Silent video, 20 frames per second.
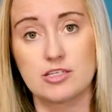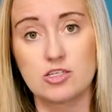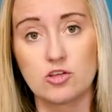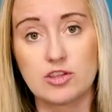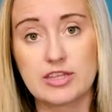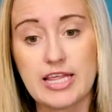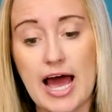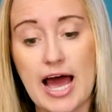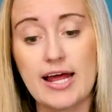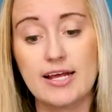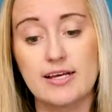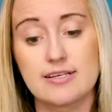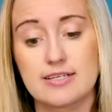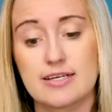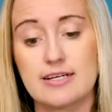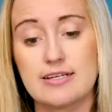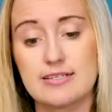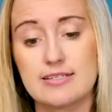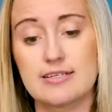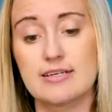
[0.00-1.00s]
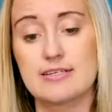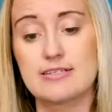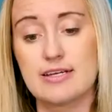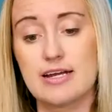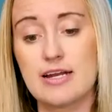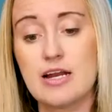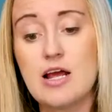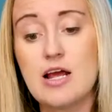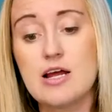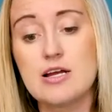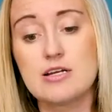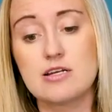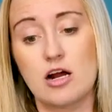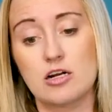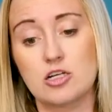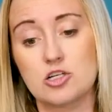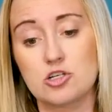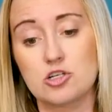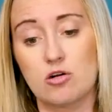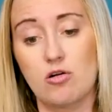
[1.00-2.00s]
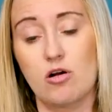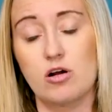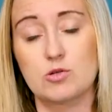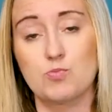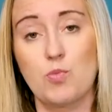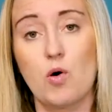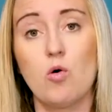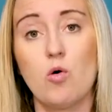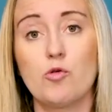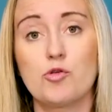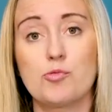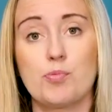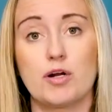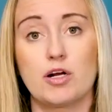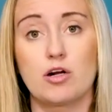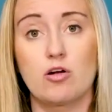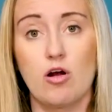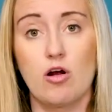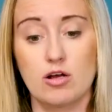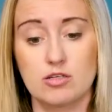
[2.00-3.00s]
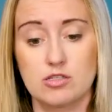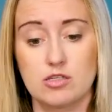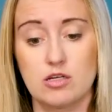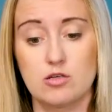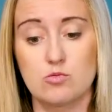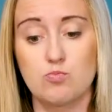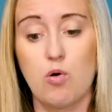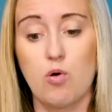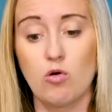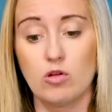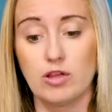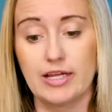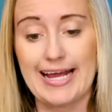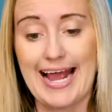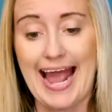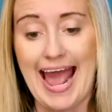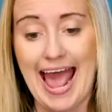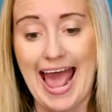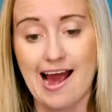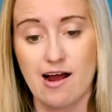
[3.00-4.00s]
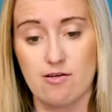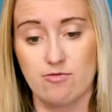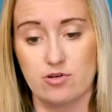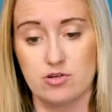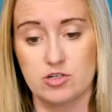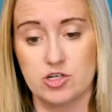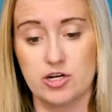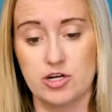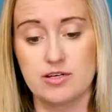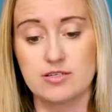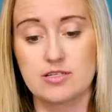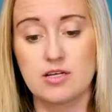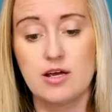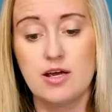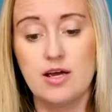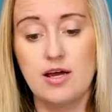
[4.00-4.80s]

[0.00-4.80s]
So that is consistent, not just across polls, but across these polling averages.